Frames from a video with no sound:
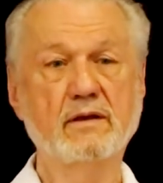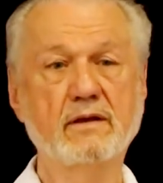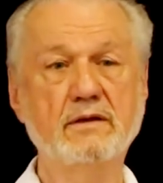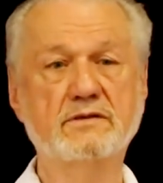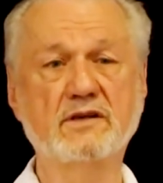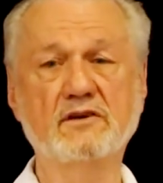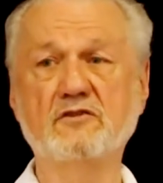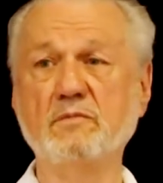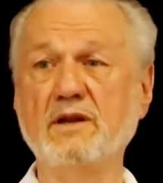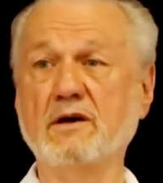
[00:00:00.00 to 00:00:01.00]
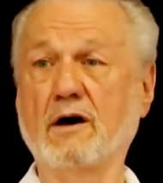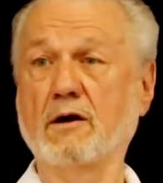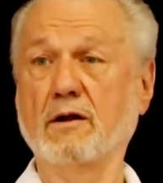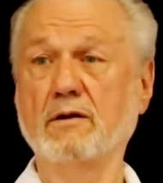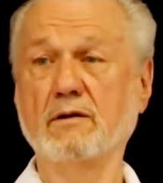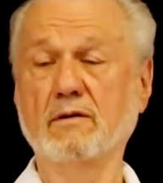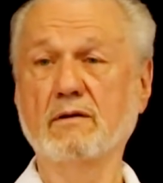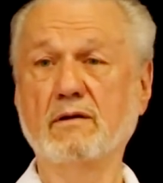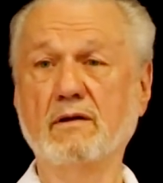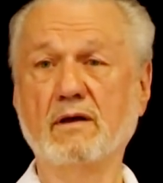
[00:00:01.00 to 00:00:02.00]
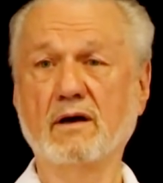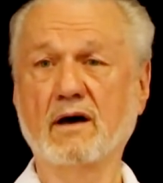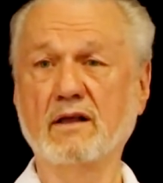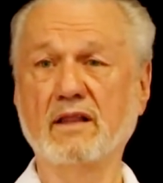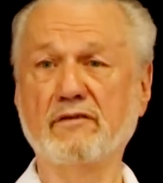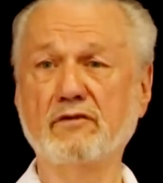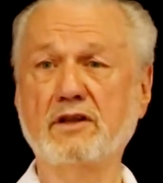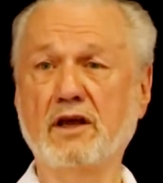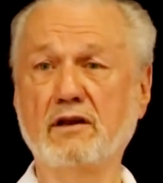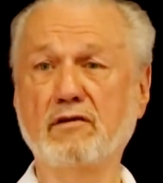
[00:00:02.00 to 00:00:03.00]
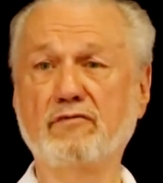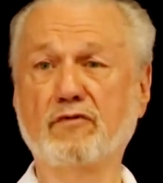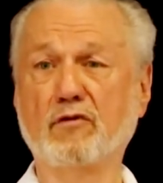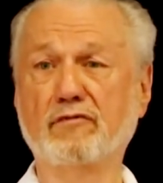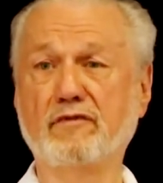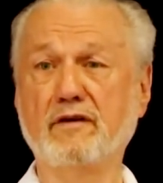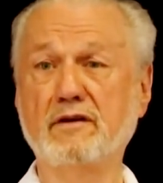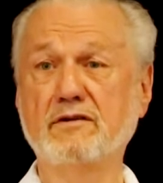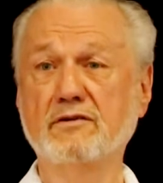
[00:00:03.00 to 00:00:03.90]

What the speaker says: He said to me, "Narad, I levitated 4 feet."